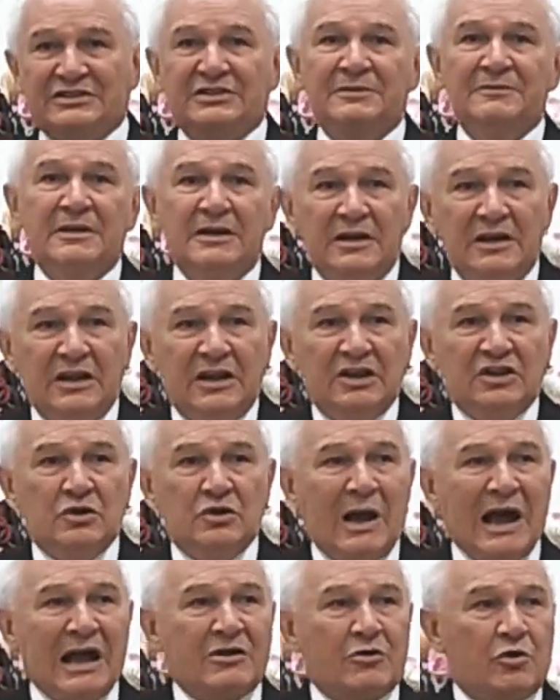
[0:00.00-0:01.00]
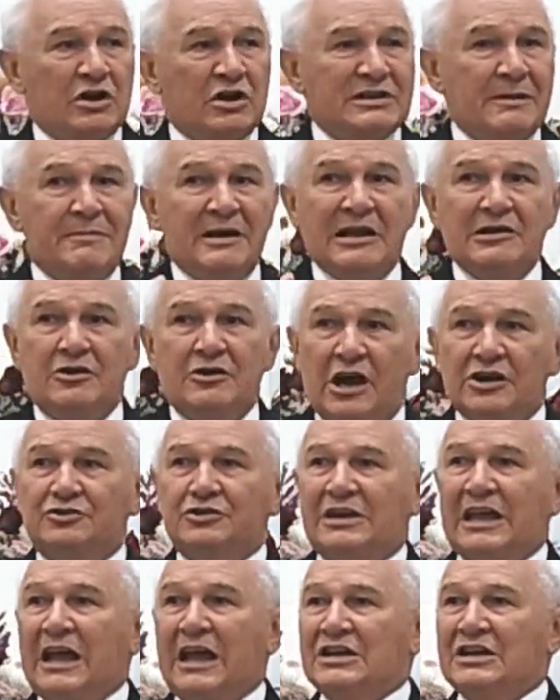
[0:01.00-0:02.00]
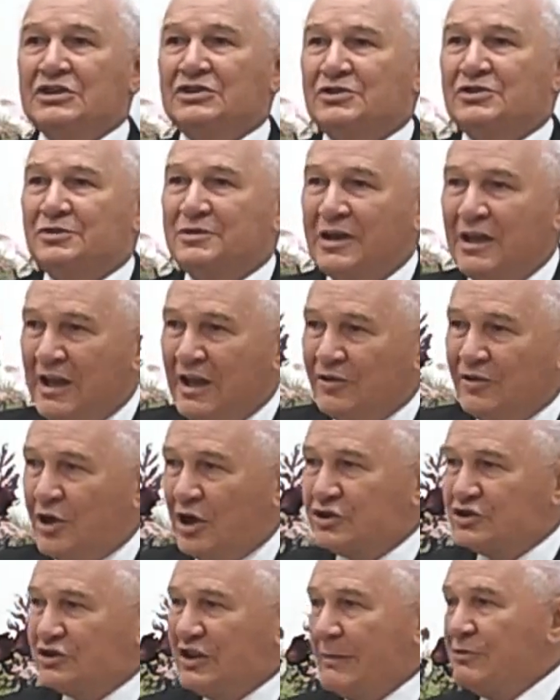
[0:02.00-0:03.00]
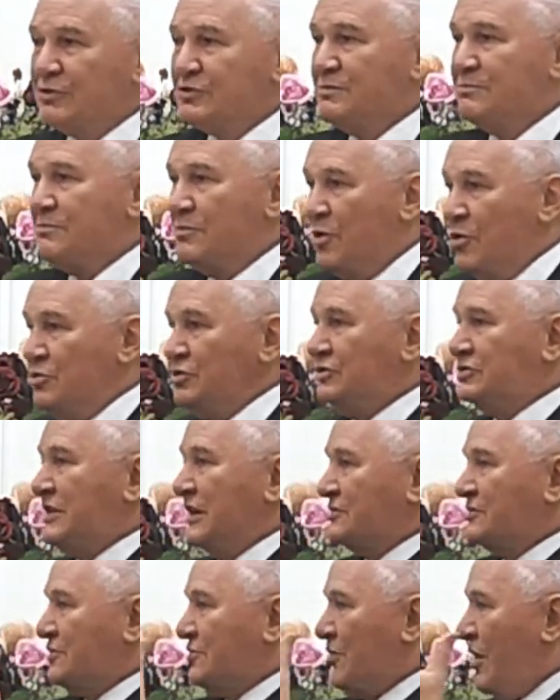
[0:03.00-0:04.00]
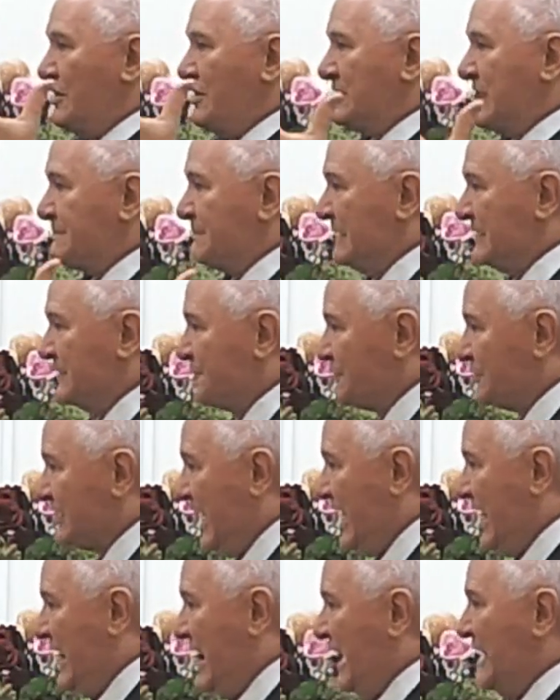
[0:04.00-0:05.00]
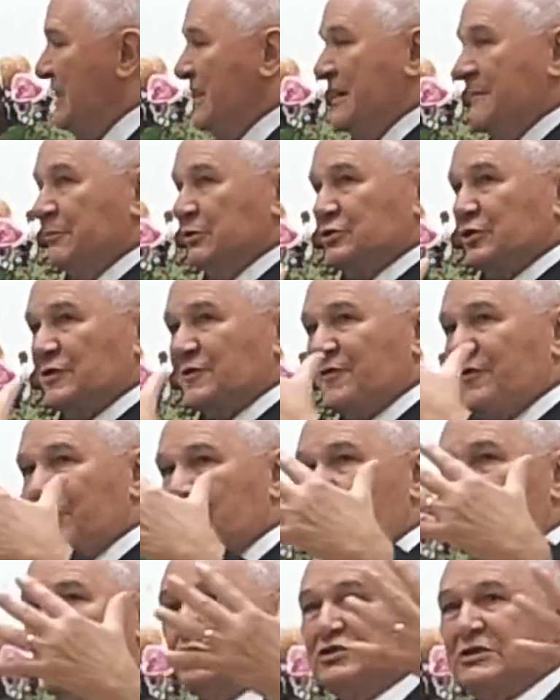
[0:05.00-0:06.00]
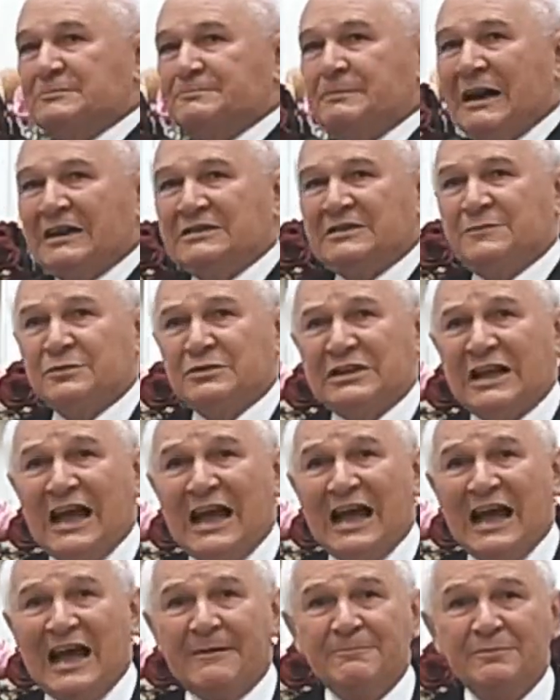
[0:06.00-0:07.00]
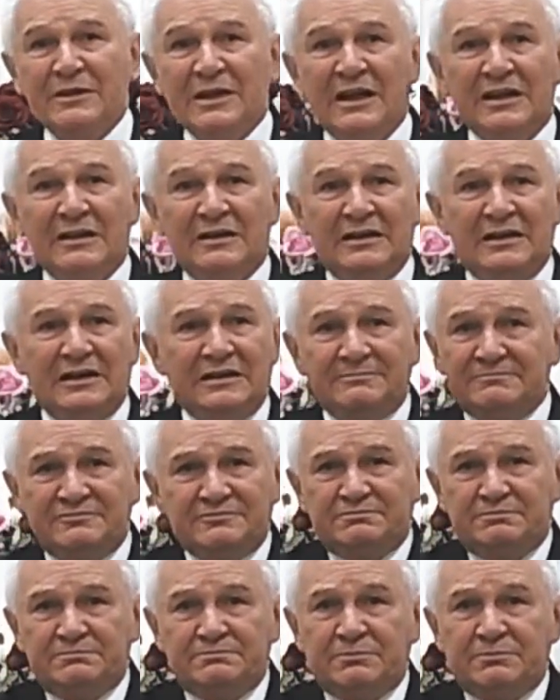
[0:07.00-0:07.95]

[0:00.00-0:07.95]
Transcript: Do as you please. There's nothing better than that. We have many things to enjoy, many fruits to enjoy.